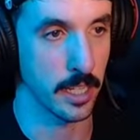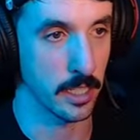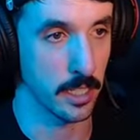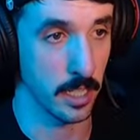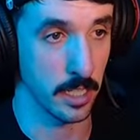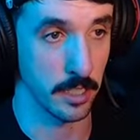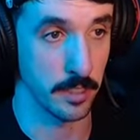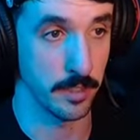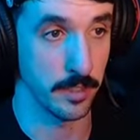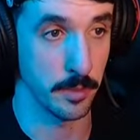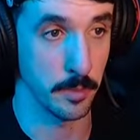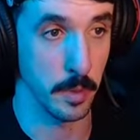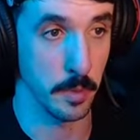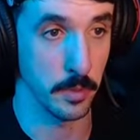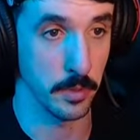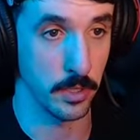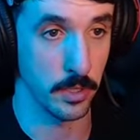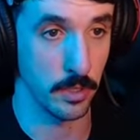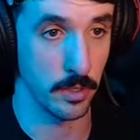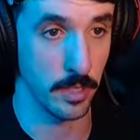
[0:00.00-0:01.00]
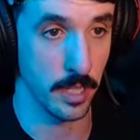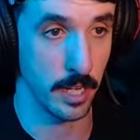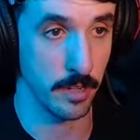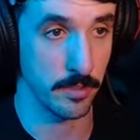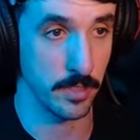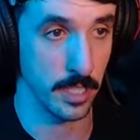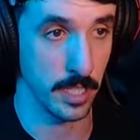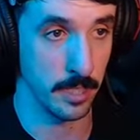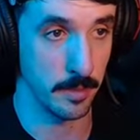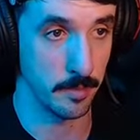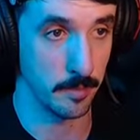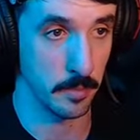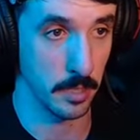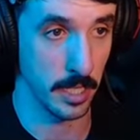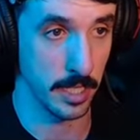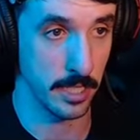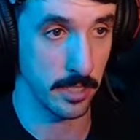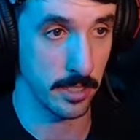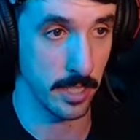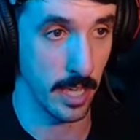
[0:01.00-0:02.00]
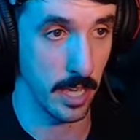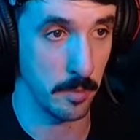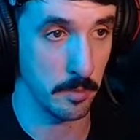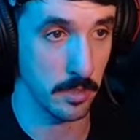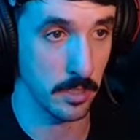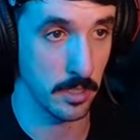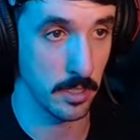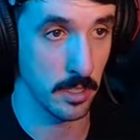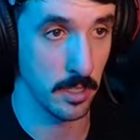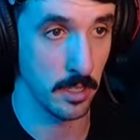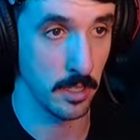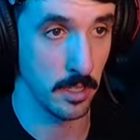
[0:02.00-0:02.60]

a lot of other people do that I've seen play these games